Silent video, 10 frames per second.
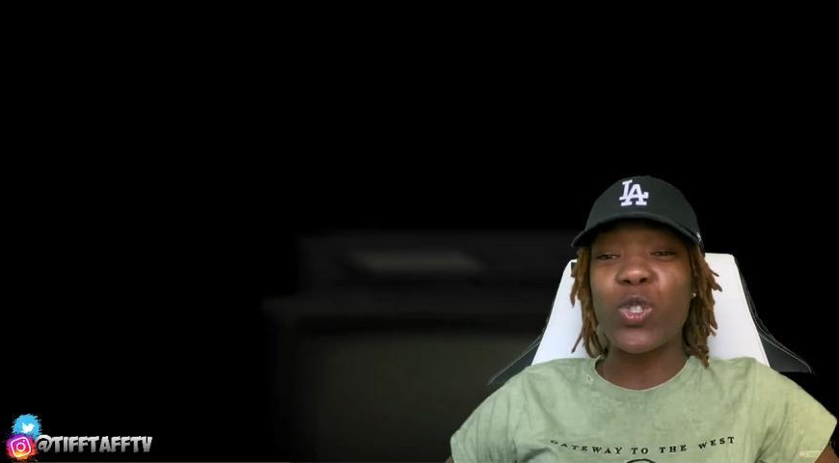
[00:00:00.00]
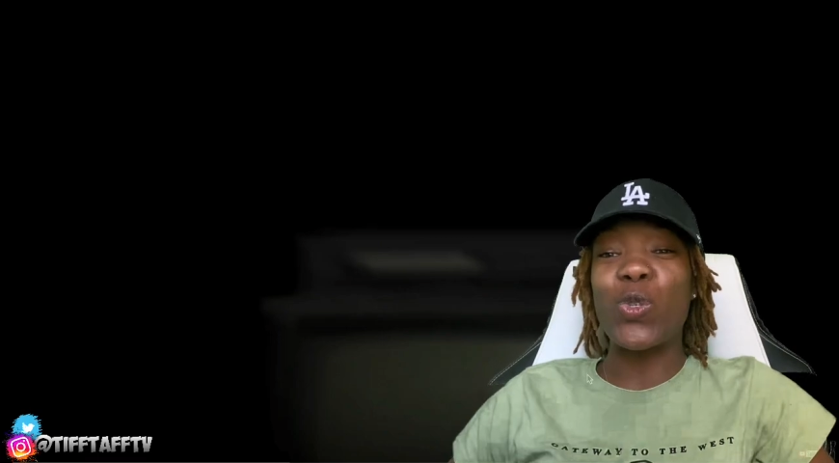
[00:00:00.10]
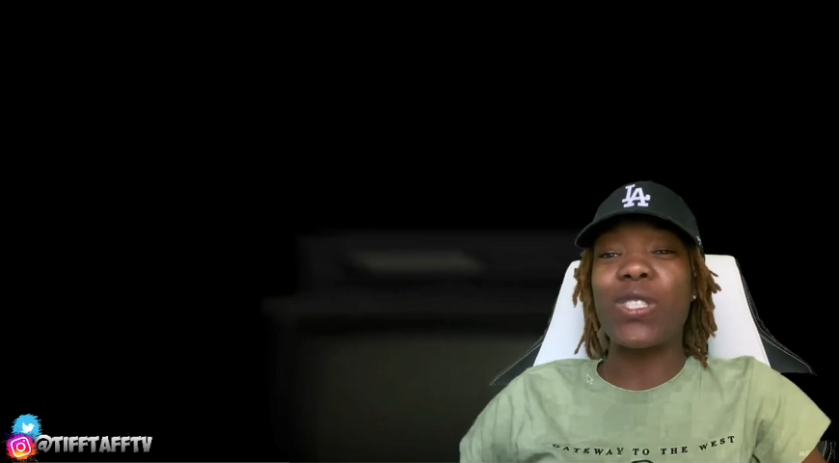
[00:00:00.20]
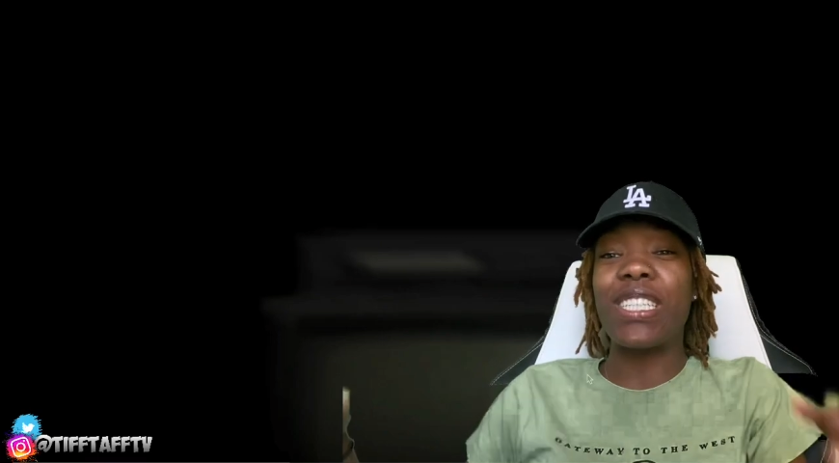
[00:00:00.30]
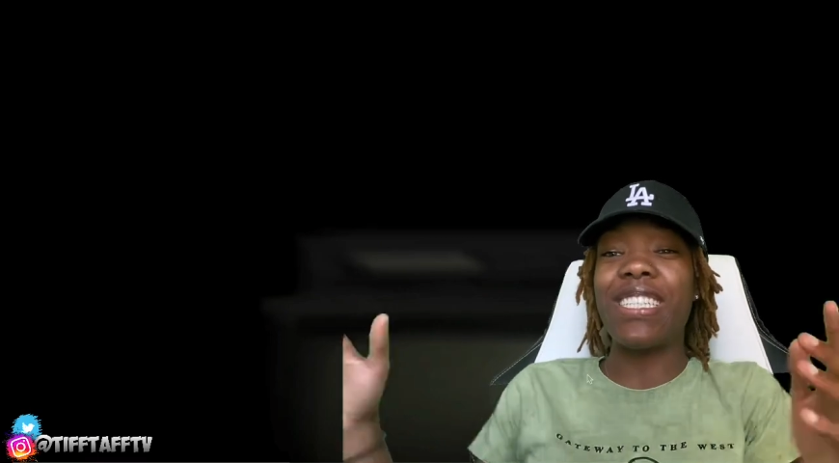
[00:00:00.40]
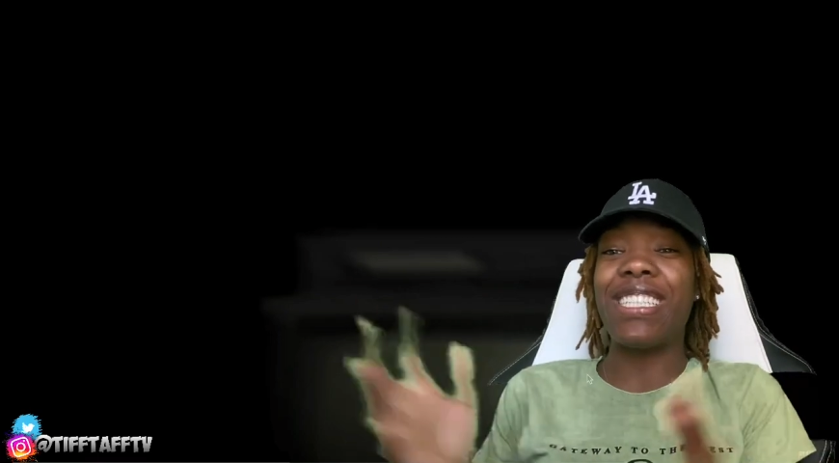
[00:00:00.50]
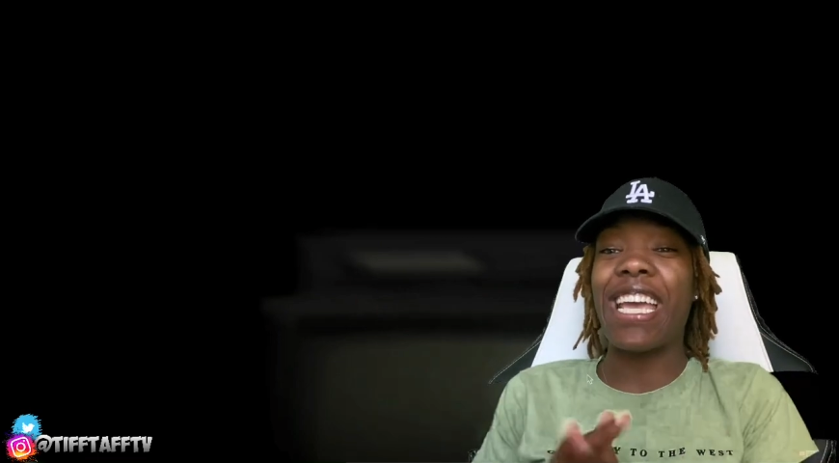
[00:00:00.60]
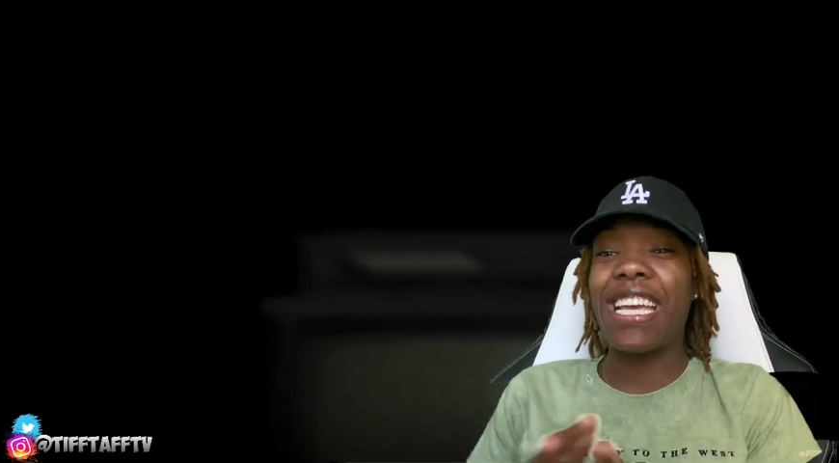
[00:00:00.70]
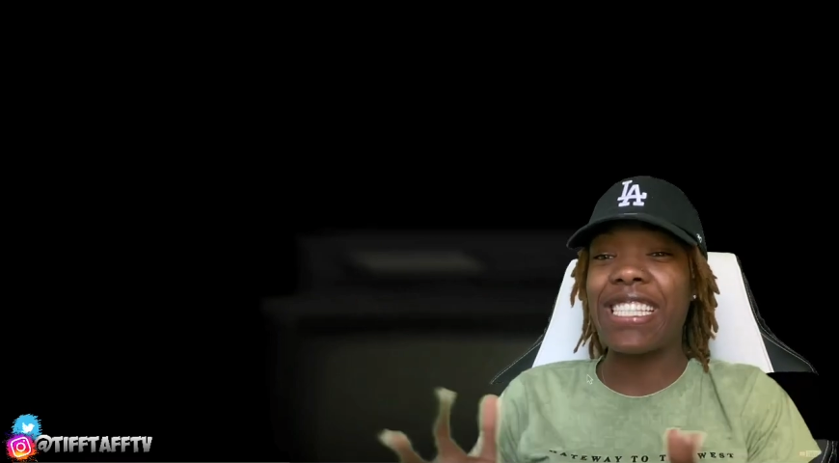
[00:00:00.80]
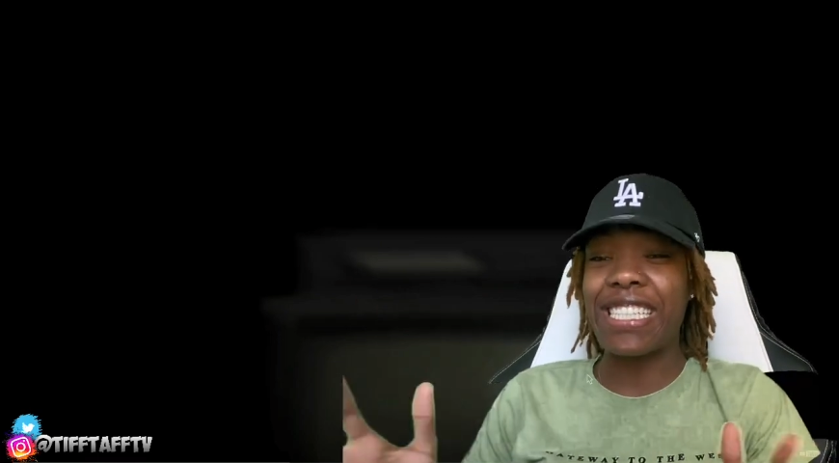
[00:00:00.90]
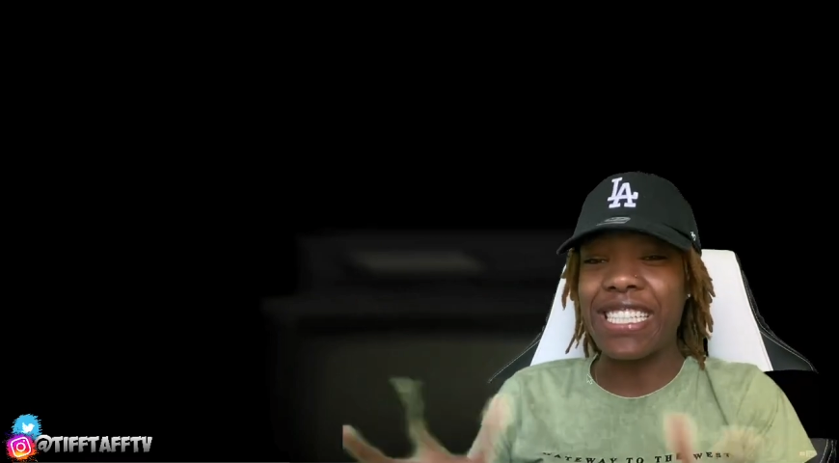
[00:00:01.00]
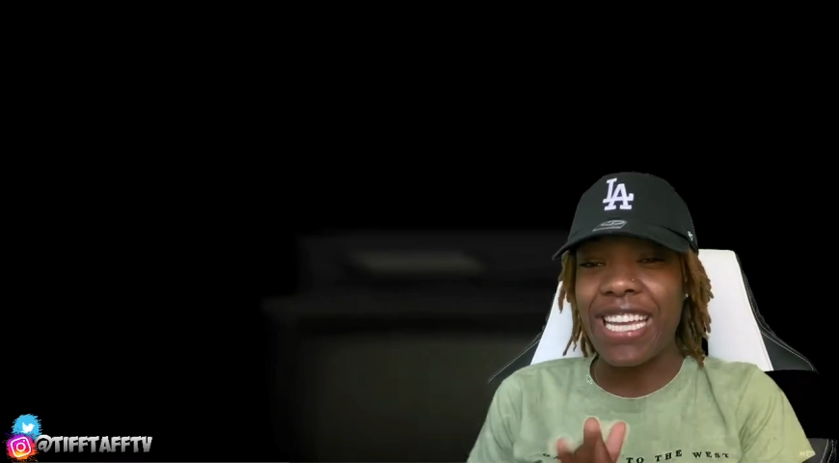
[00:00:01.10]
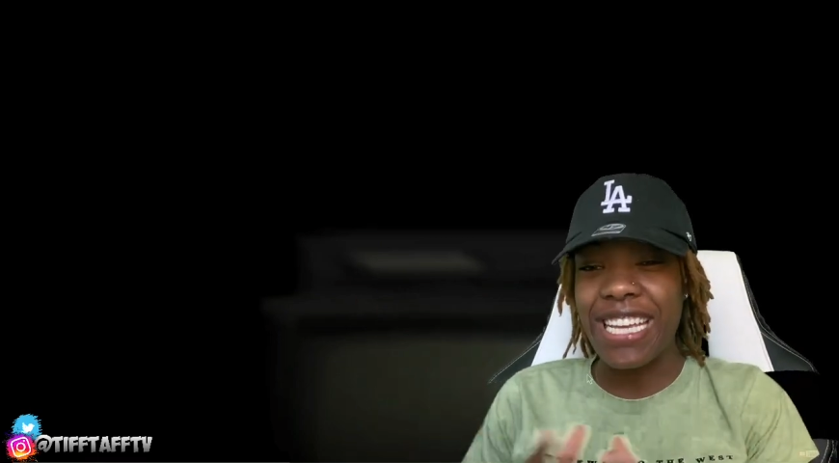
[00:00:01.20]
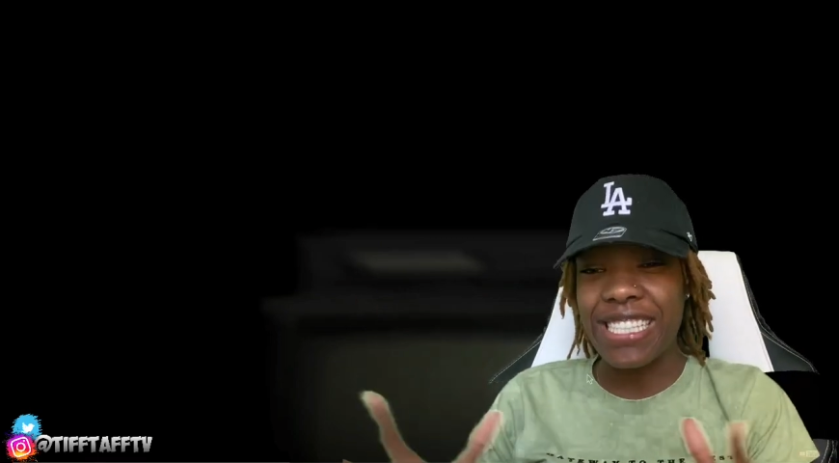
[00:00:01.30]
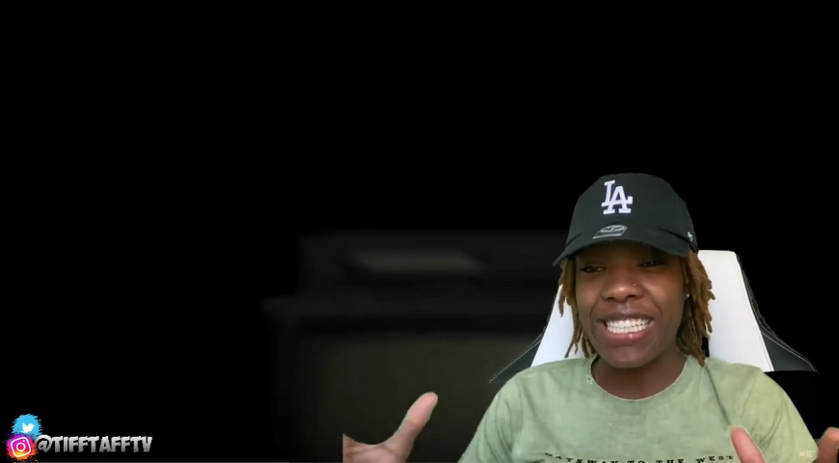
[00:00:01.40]
So today,
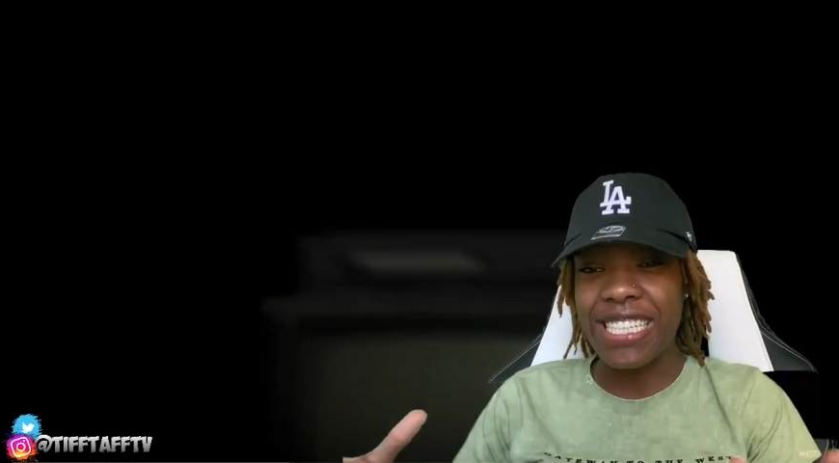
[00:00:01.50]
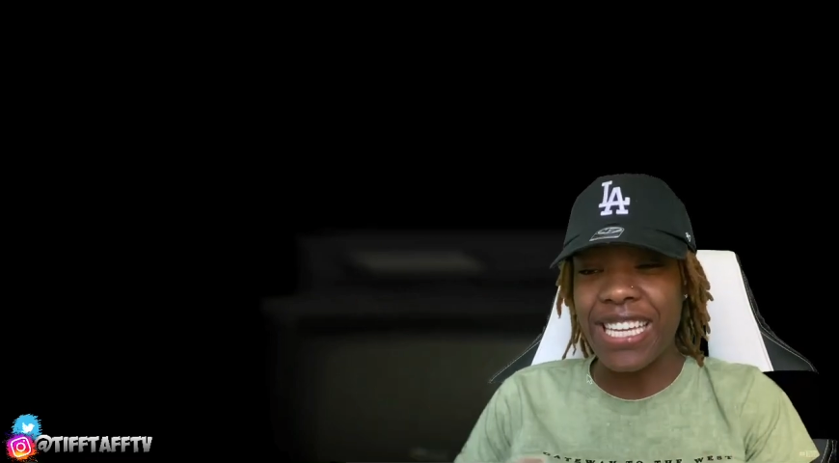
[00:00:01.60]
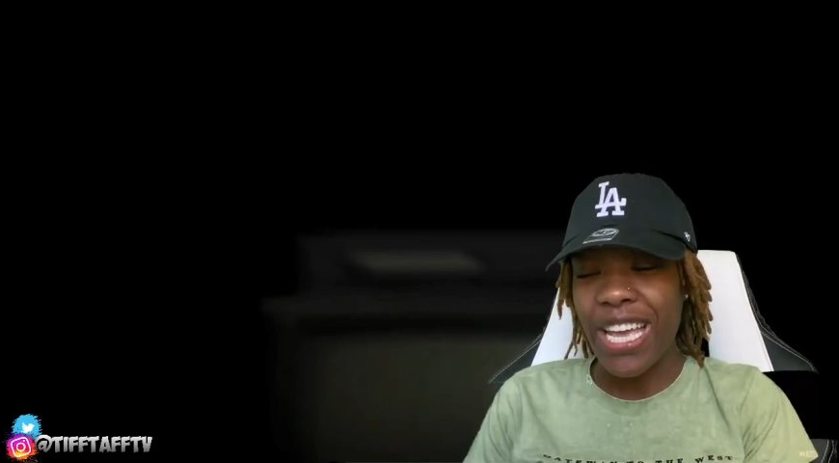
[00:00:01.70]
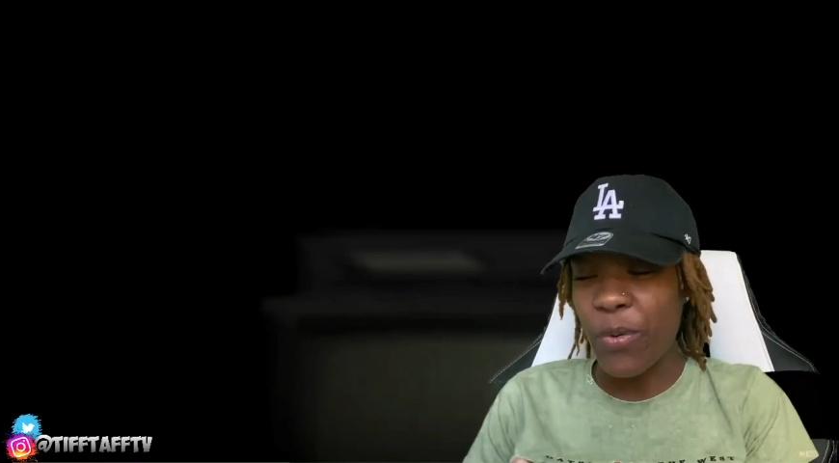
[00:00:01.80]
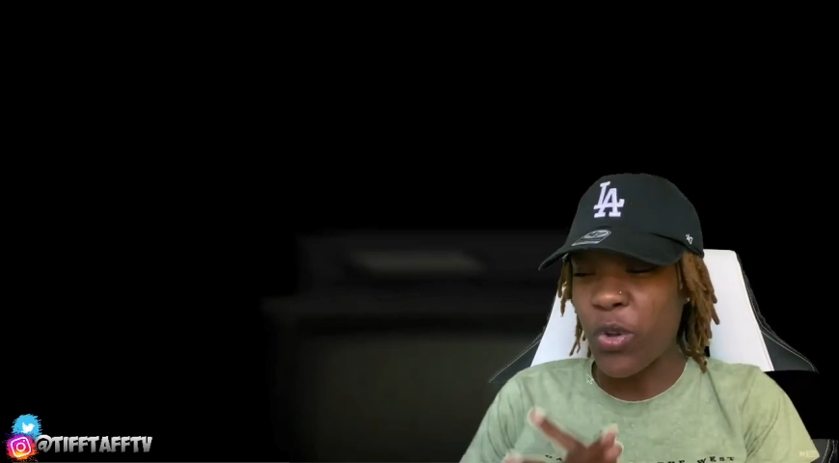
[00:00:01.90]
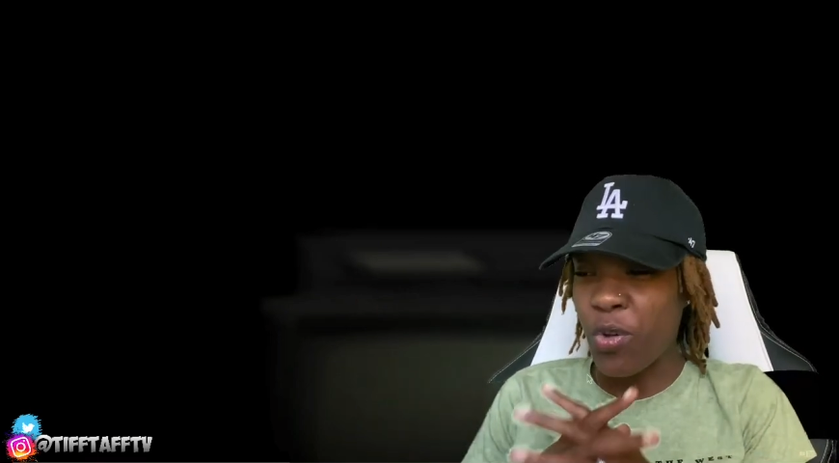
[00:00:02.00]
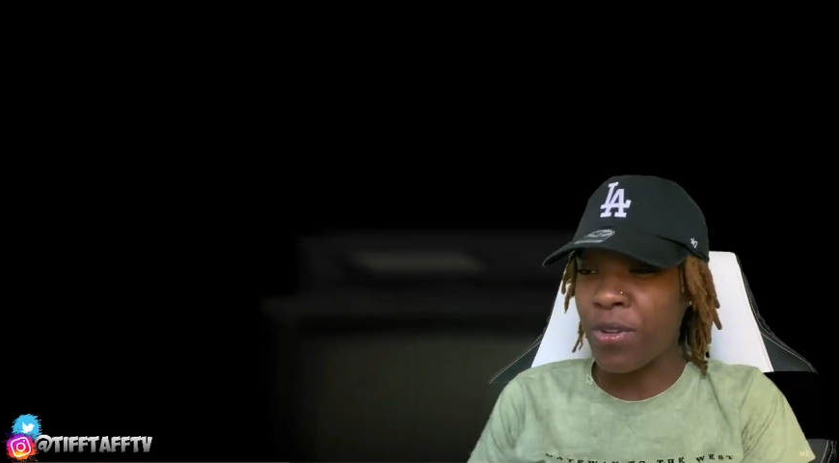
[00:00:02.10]
we're